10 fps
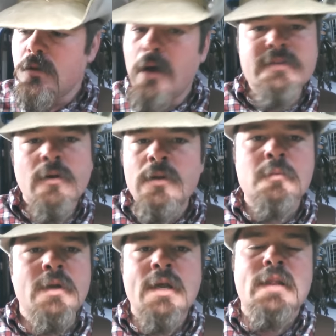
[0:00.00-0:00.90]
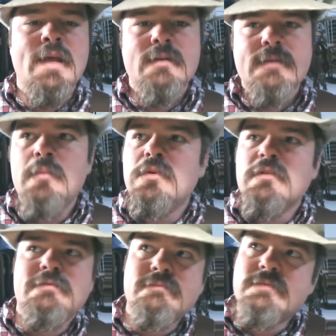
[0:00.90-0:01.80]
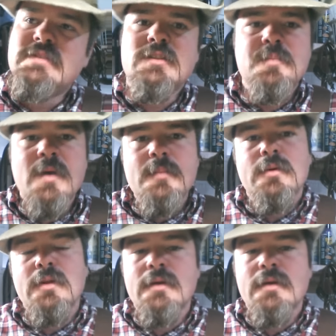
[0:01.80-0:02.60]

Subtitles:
I was the only one out of that table of 6 people